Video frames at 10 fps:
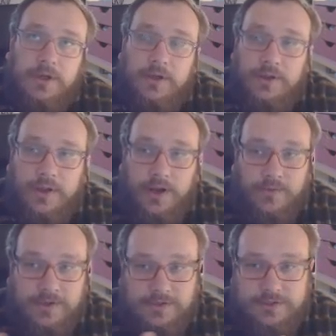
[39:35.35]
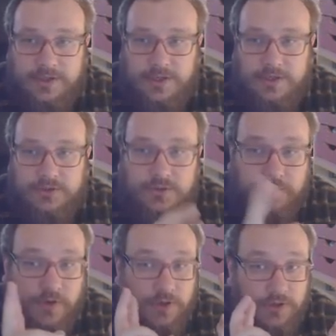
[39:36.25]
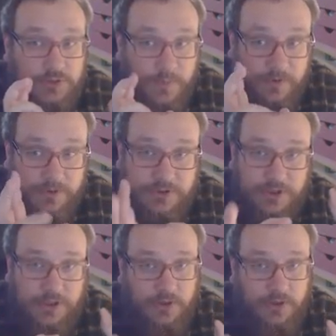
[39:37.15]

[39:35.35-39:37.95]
There is a sort of a conspiracy,